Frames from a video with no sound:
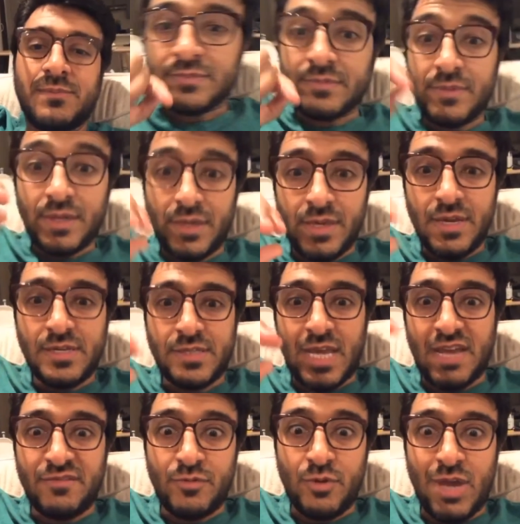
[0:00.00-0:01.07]
the keys
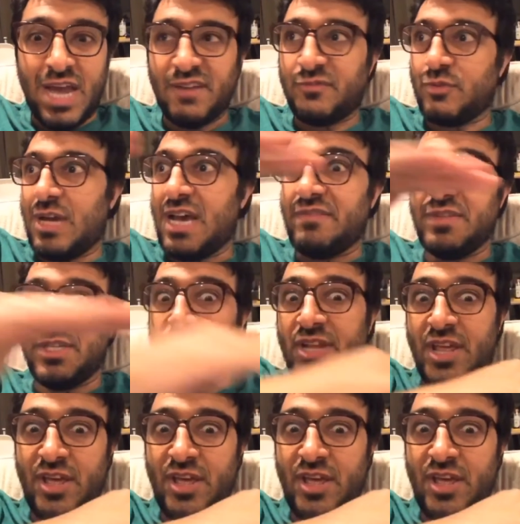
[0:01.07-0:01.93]
have you have to have it in a,